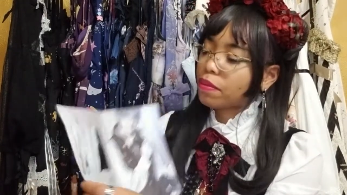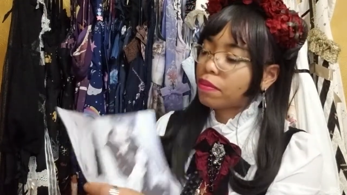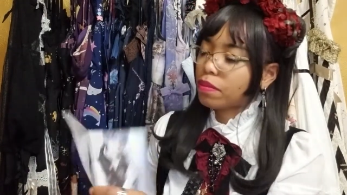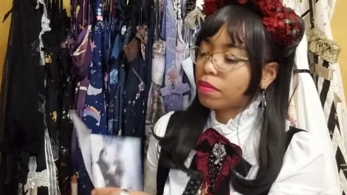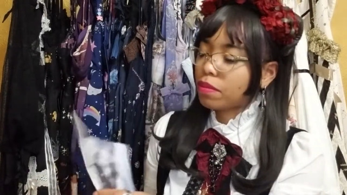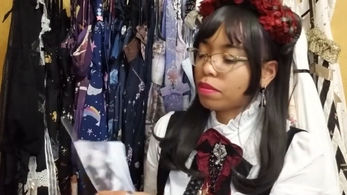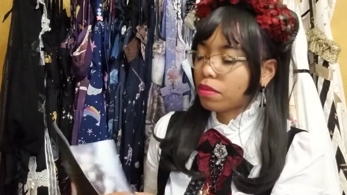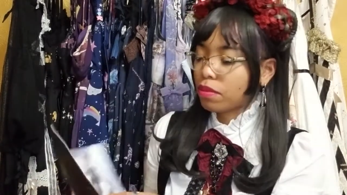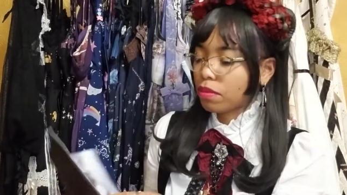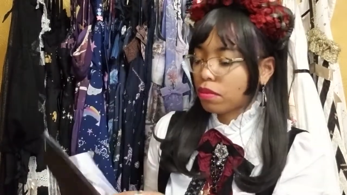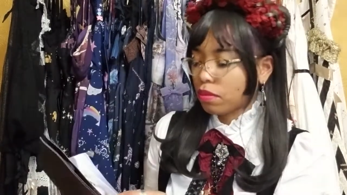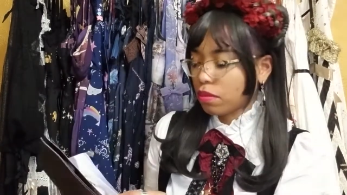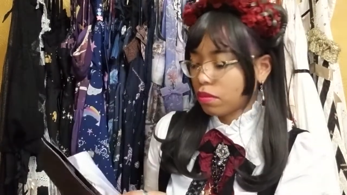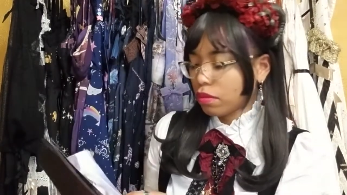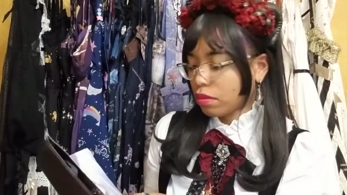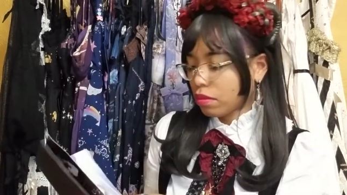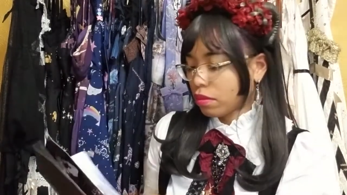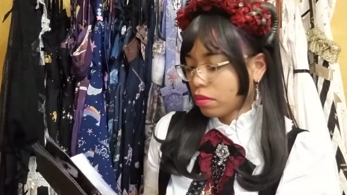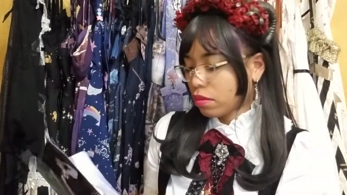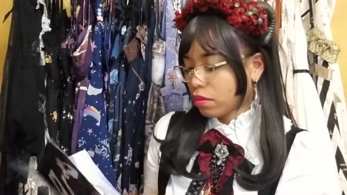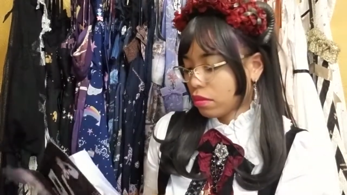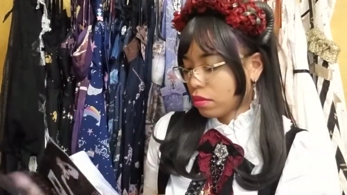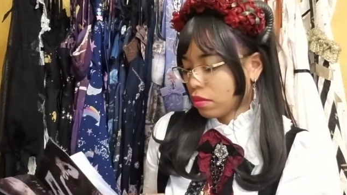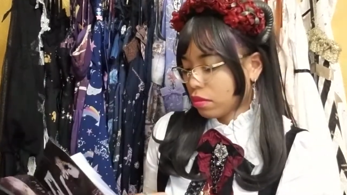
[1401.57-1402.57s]

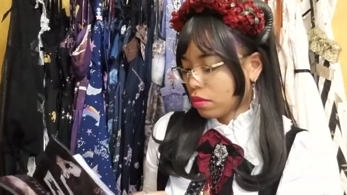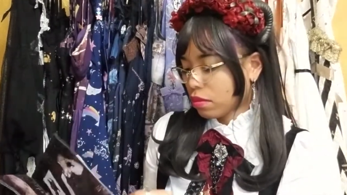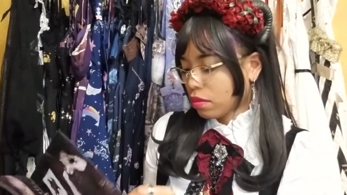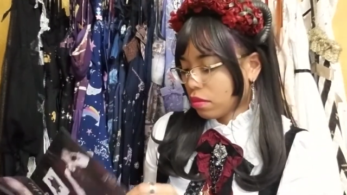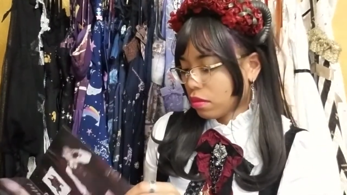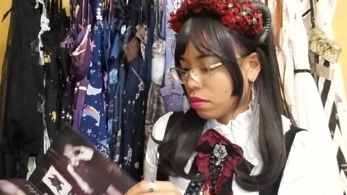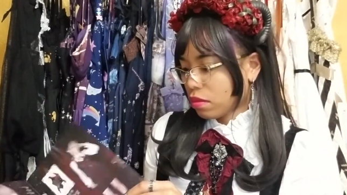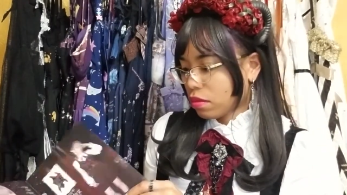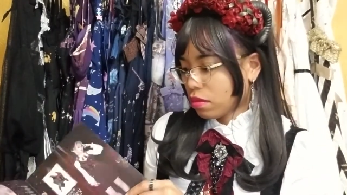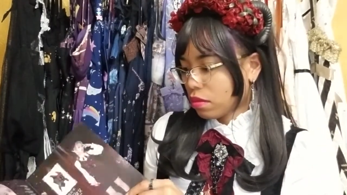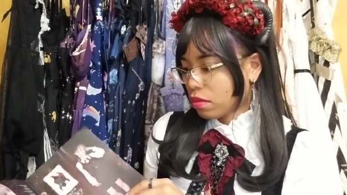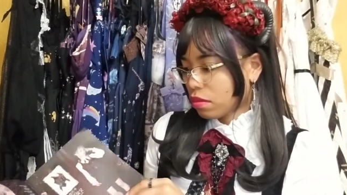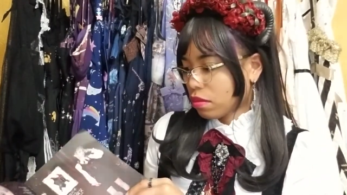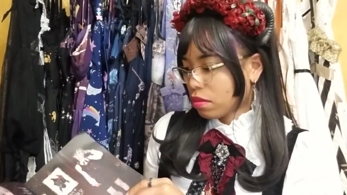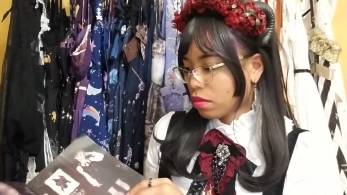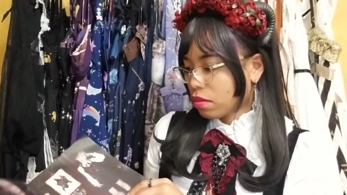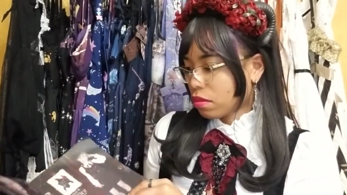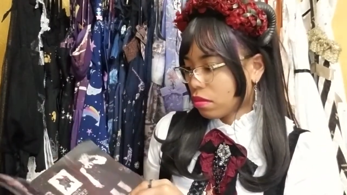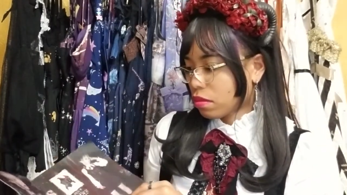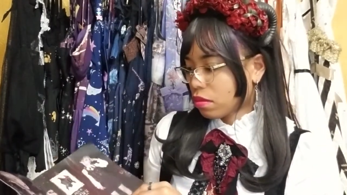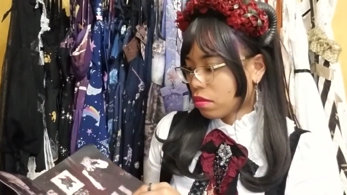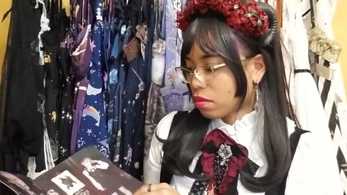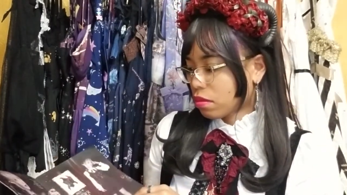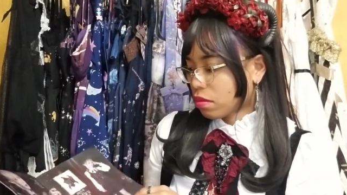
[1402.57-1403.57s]

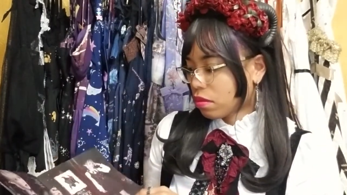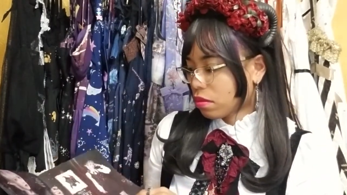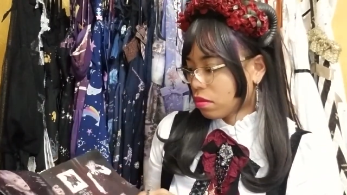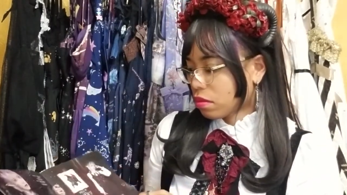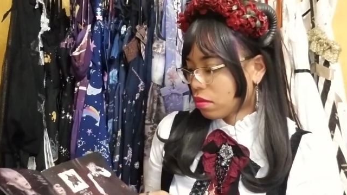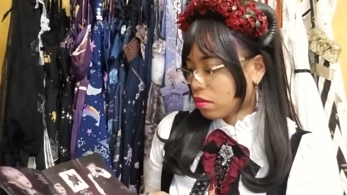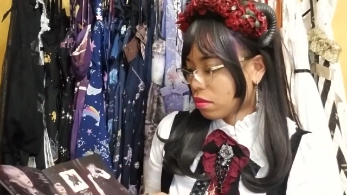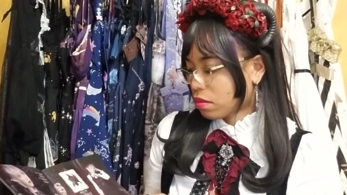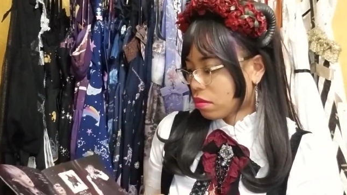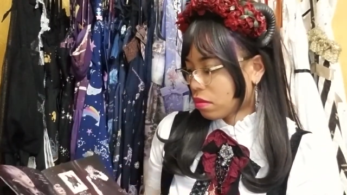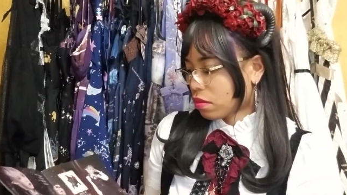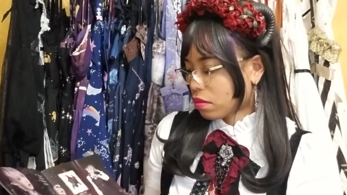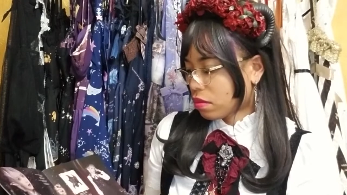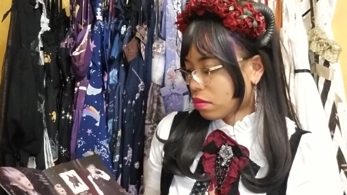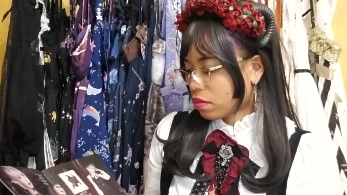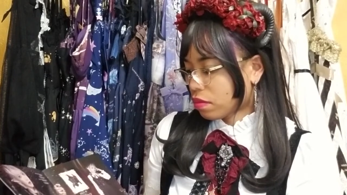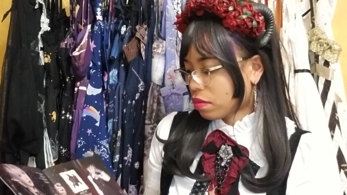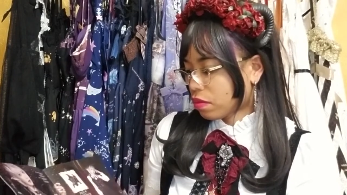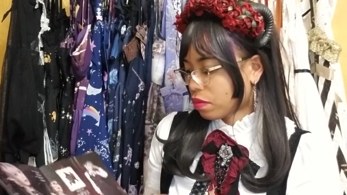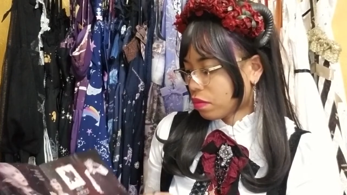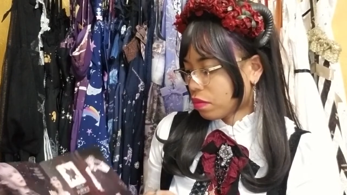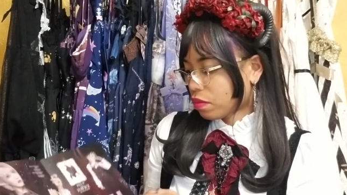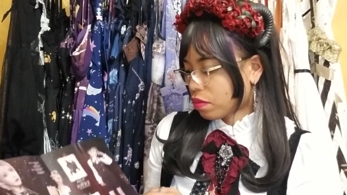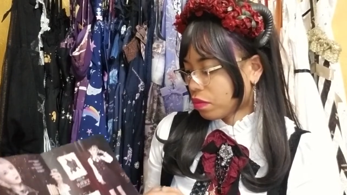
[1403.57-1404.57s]

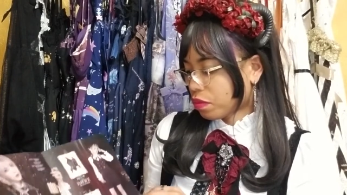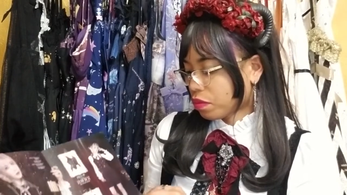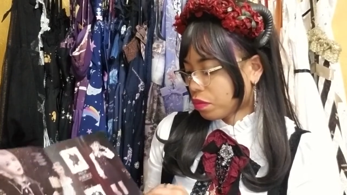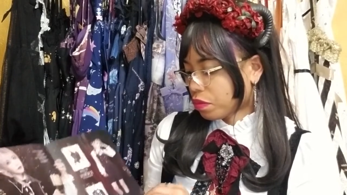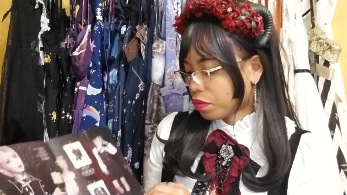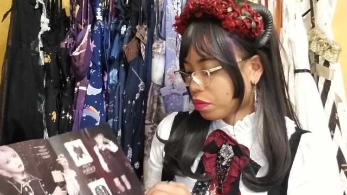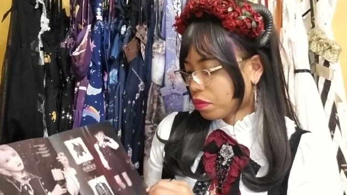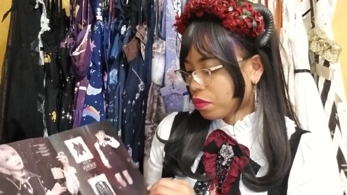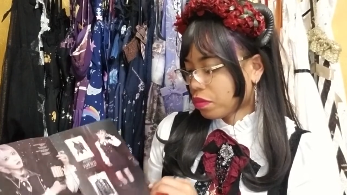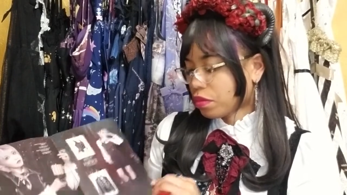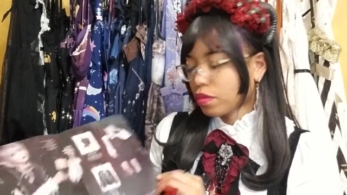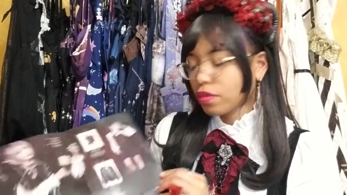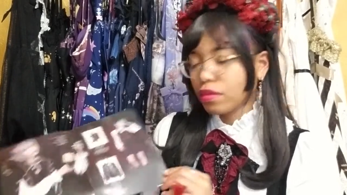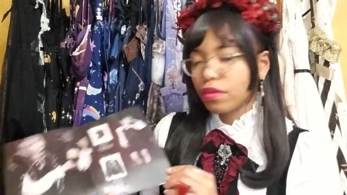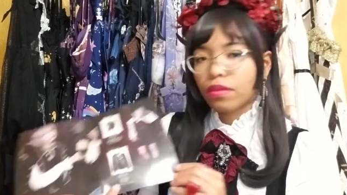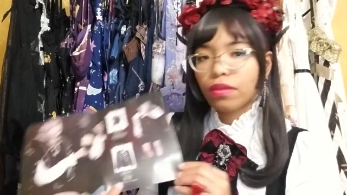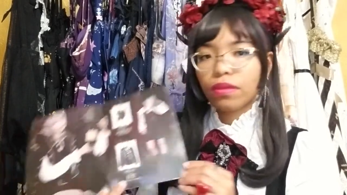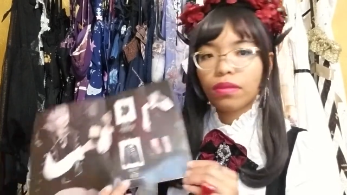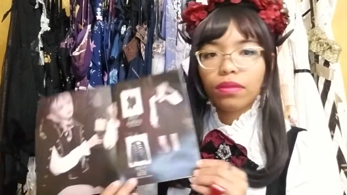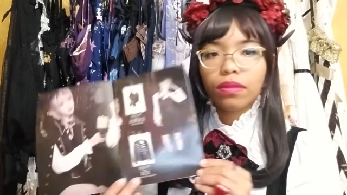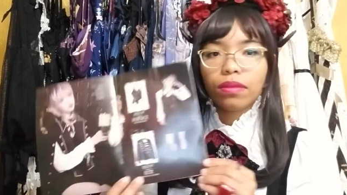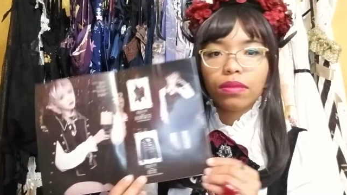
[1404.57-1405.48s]
(no one is talking)